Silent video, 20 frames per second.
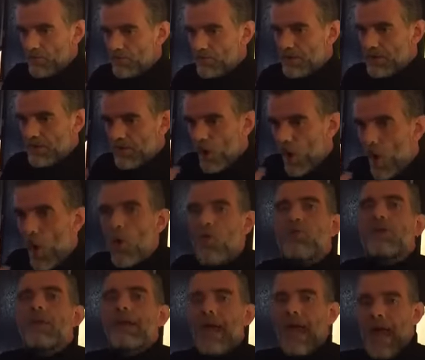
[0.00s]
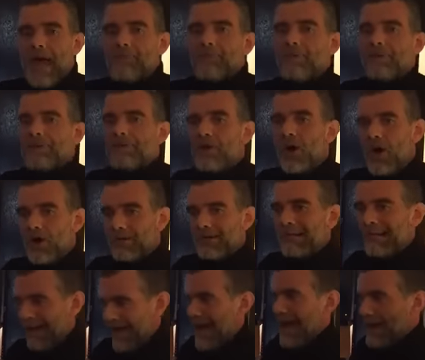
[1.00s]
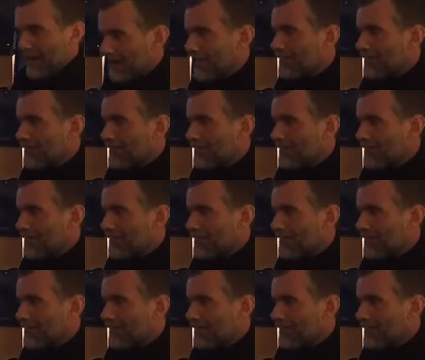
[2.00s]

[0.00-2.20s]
can only happen online,